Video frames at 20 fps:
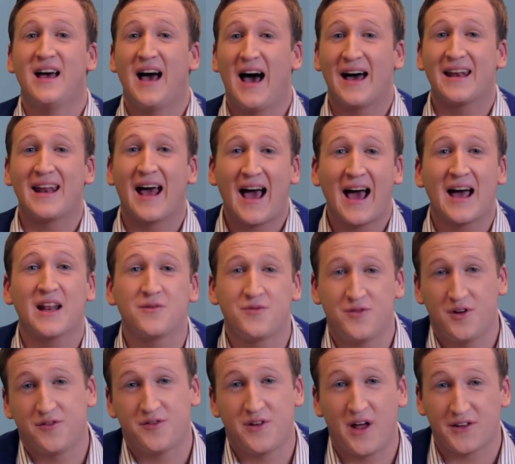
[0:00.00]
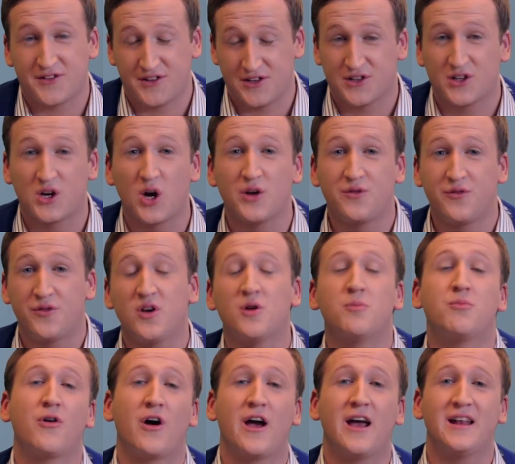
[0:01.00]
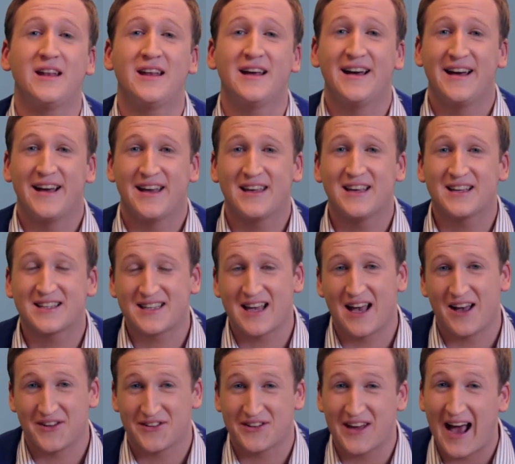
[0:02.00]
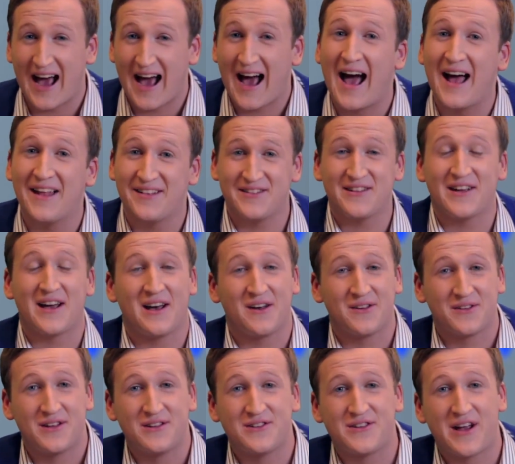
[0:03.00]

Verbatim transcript: and a handful of nuts is good for your brain, your cells, and your health in